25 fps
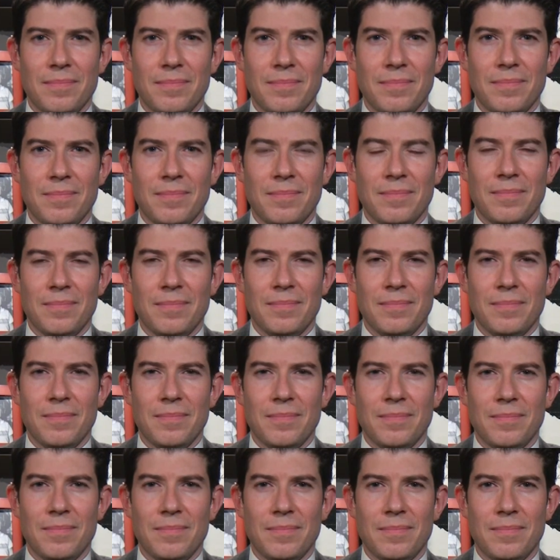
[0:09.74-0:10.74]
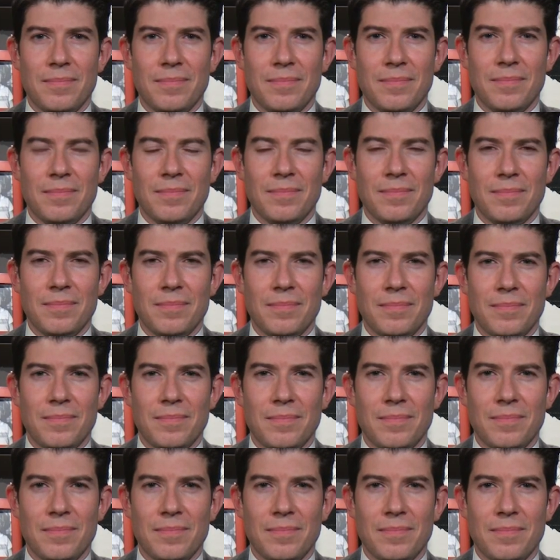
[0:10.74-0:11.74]

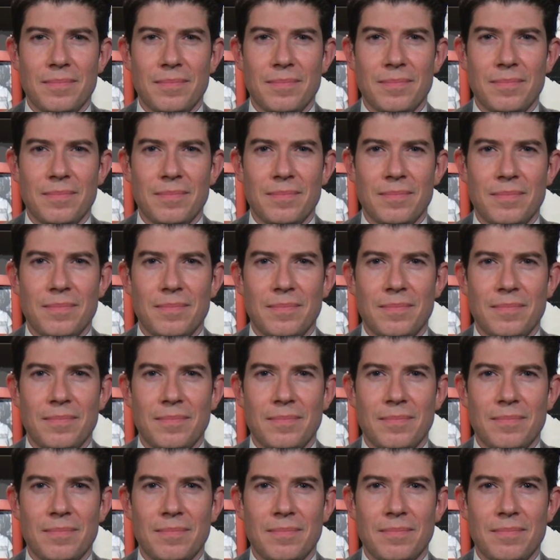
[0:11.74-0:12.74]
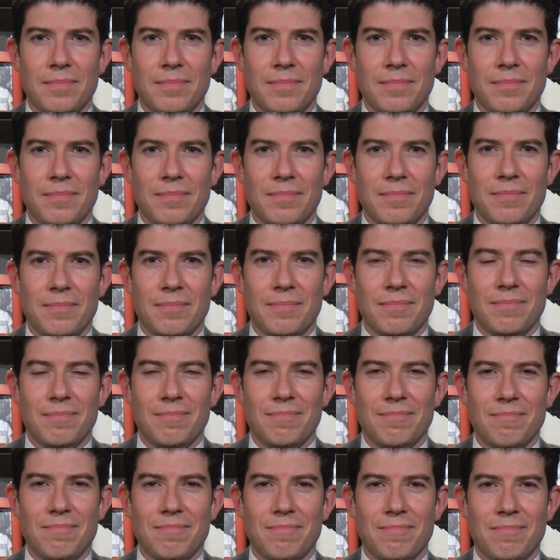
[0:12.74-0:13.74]

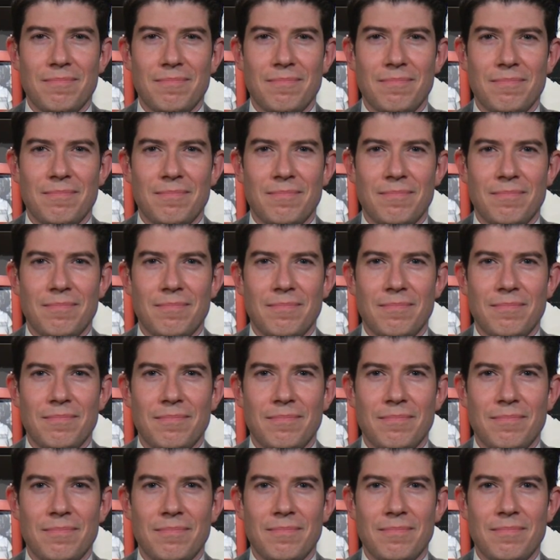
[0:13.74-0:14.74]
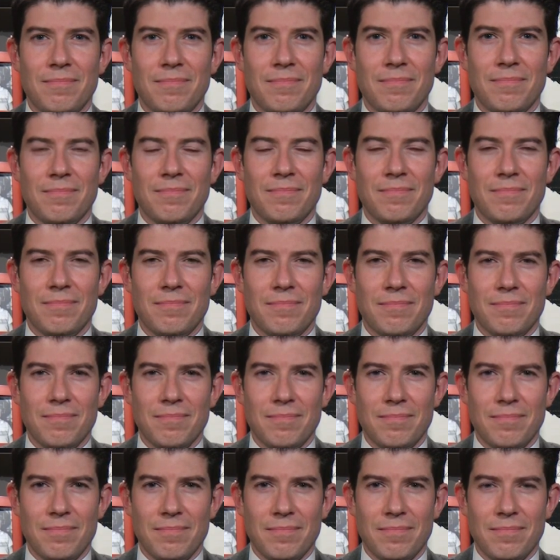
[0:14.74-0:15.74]

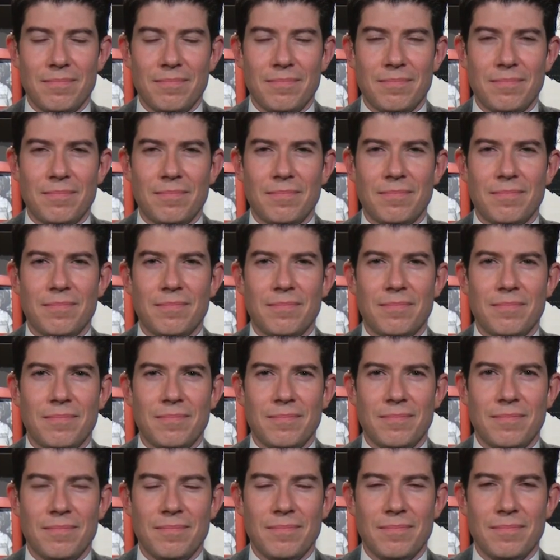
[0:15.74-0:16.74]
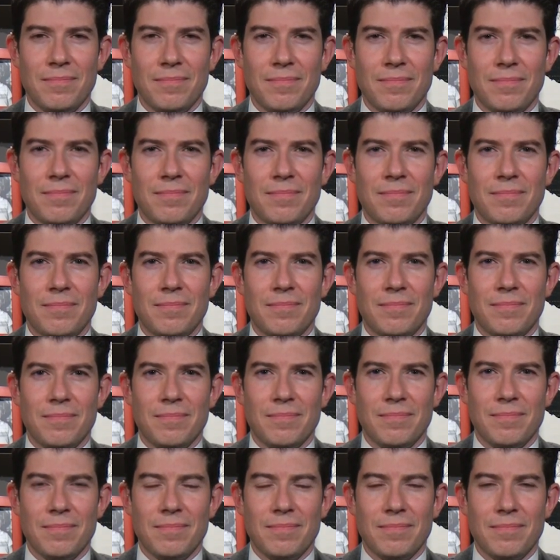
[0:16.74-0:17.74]
[no speech]